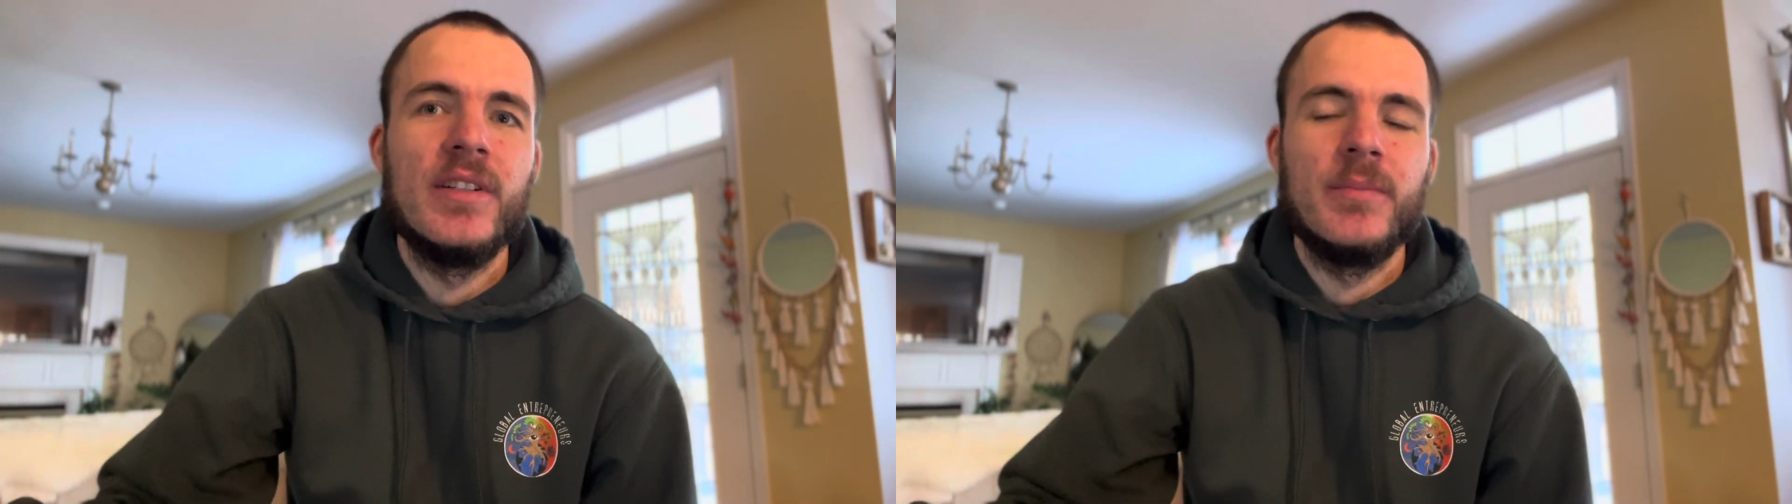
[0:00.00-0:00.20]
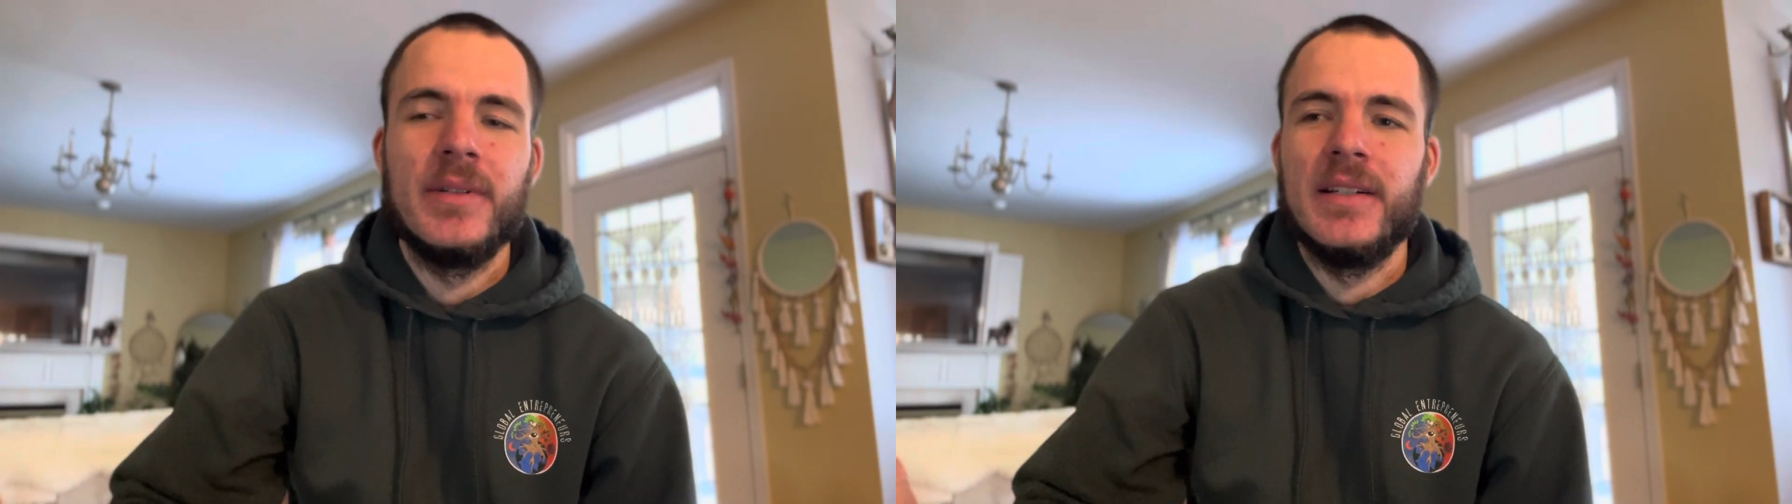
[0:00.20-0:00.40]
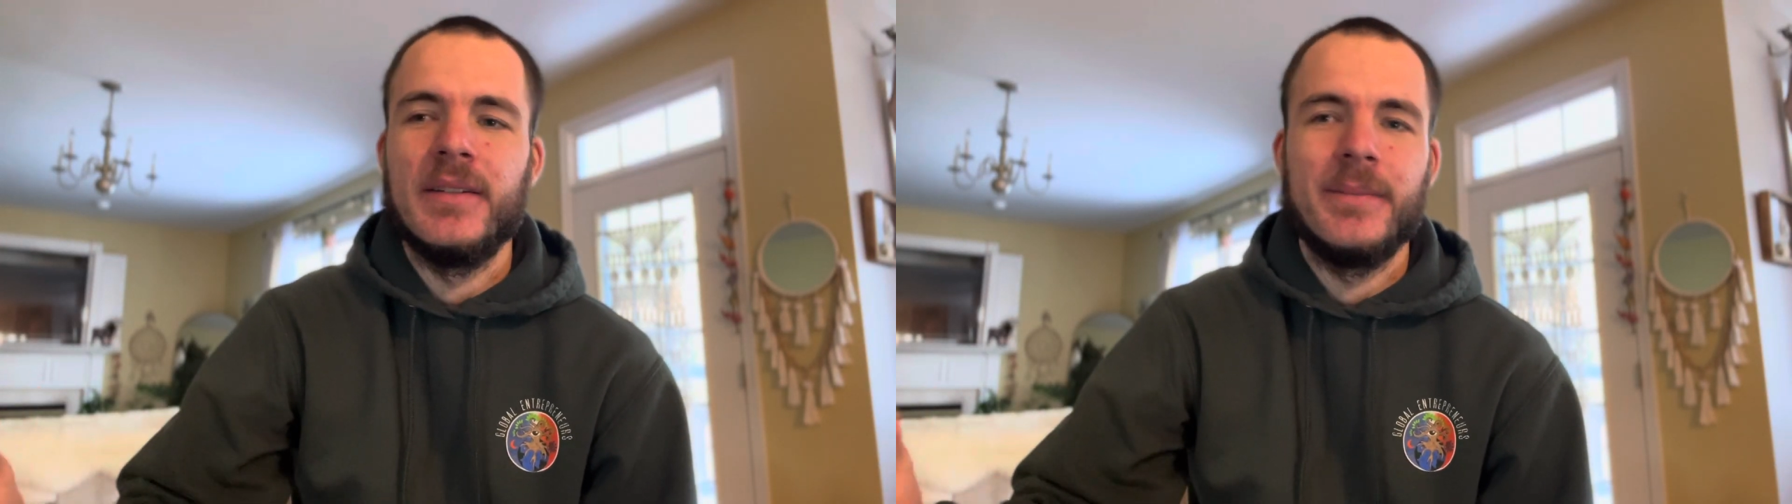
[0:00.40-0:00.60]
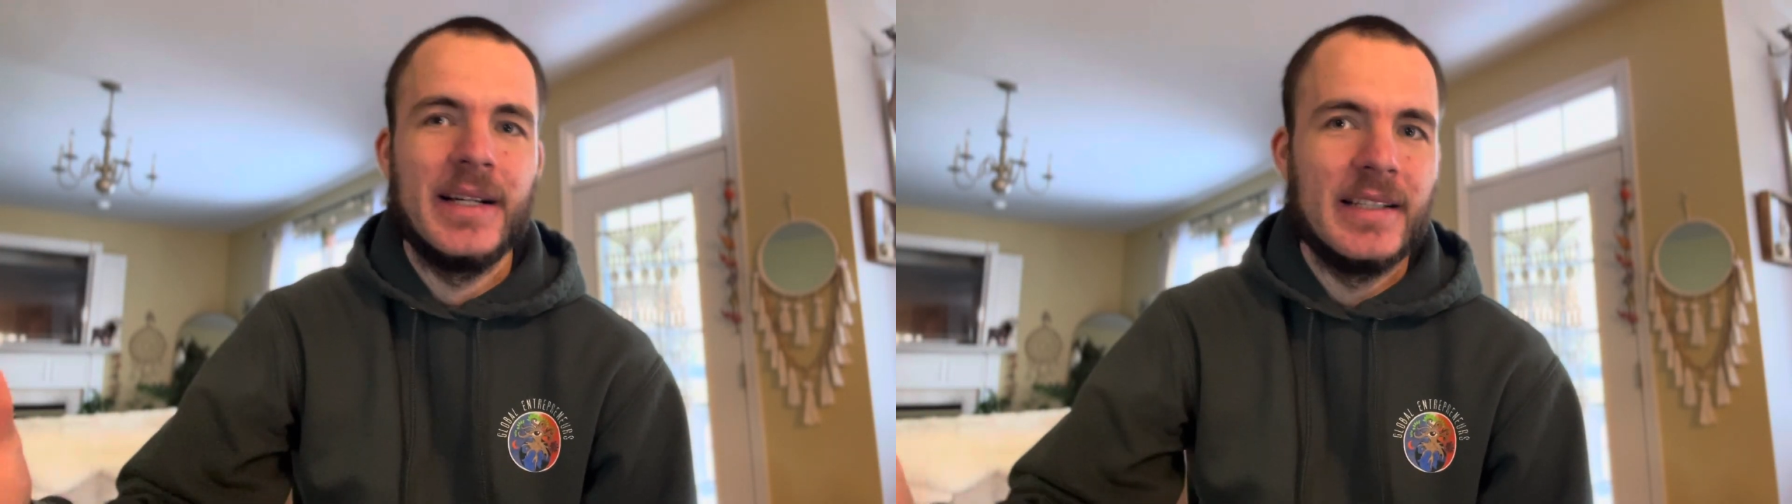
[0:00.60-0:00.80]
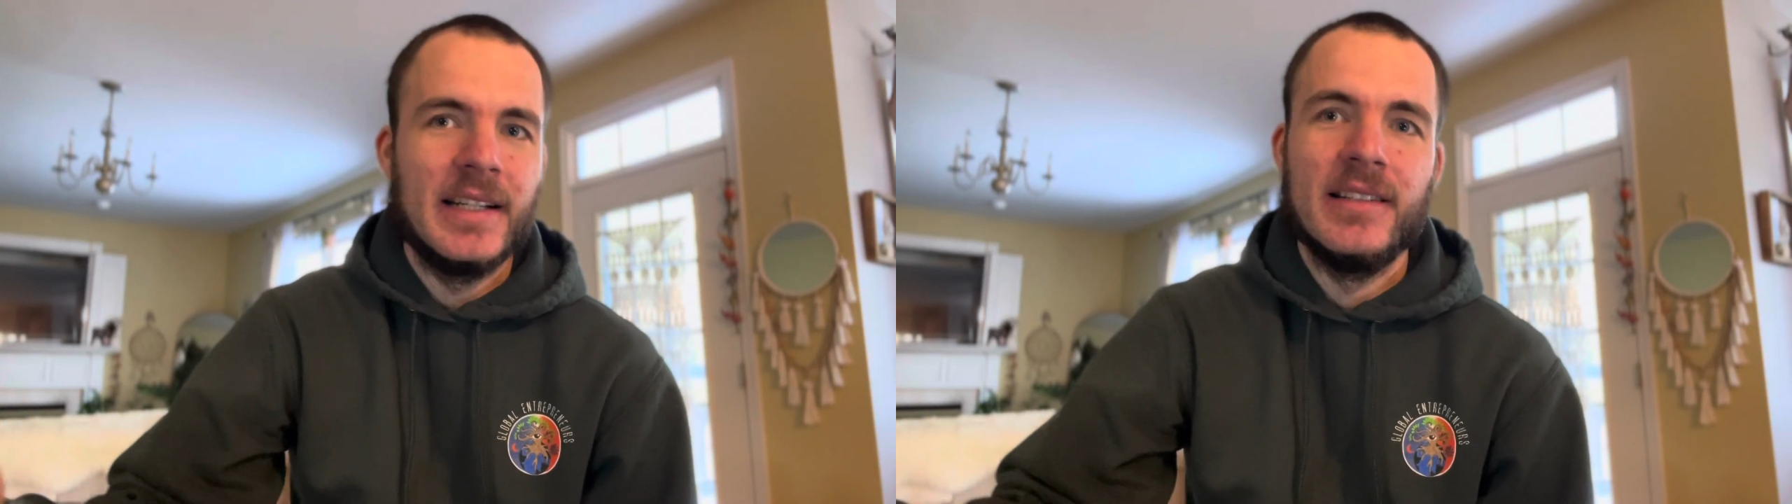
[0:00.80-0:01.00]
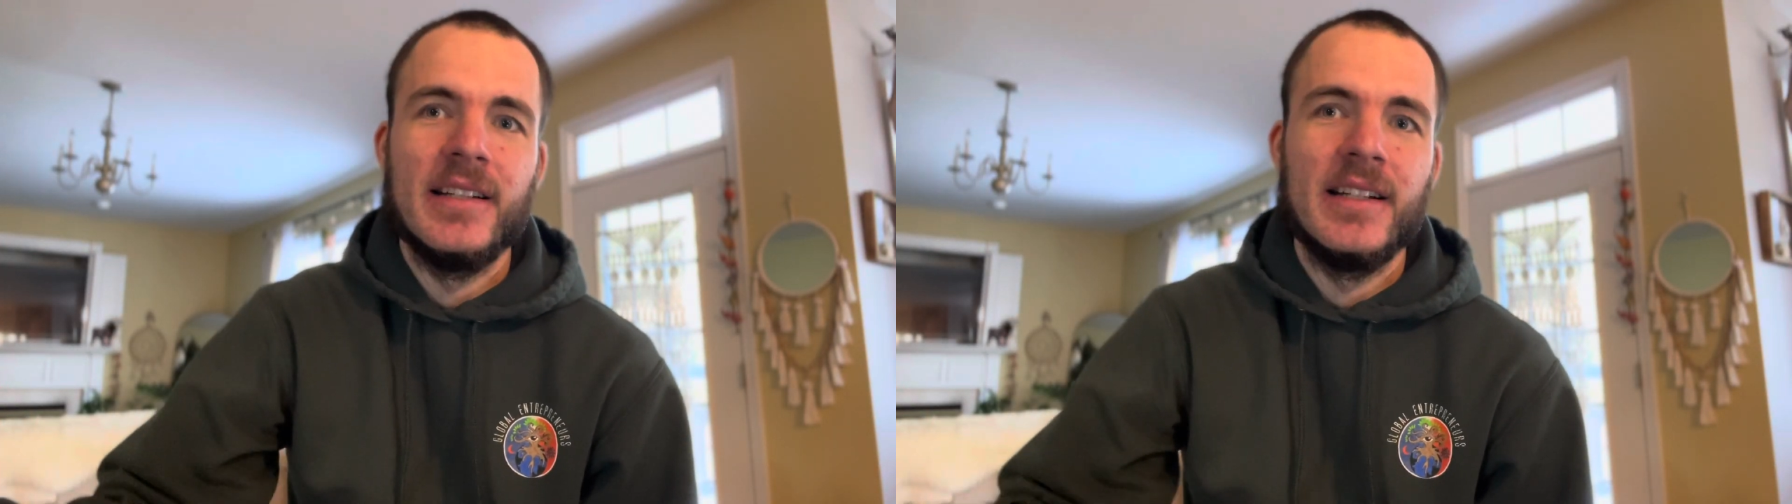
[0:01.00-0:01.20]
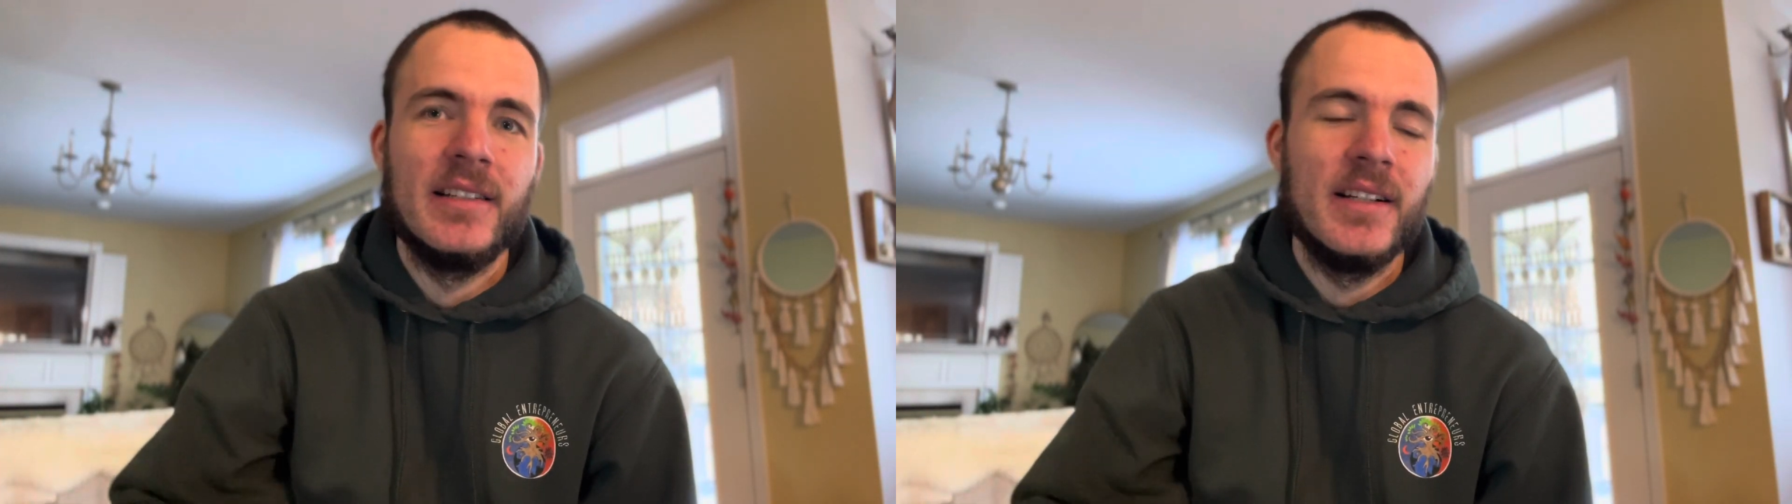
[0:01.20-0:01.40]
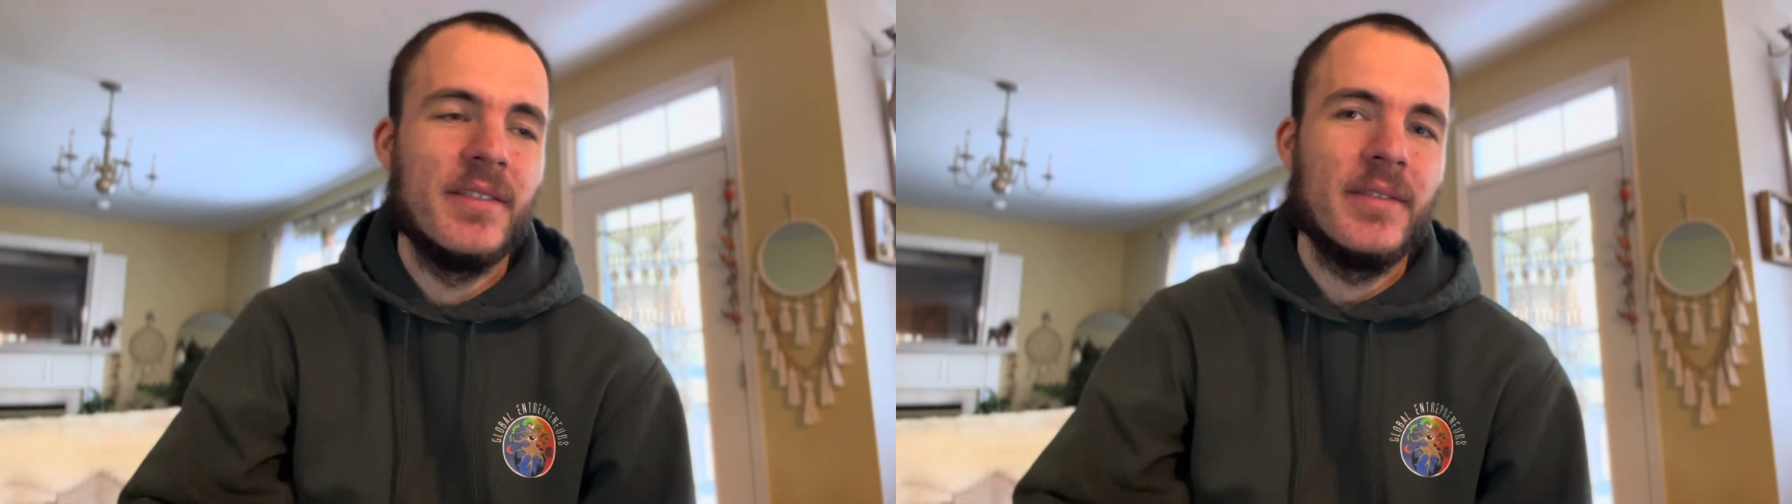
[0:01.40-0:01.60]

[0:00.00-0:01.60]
be my day-to-day life.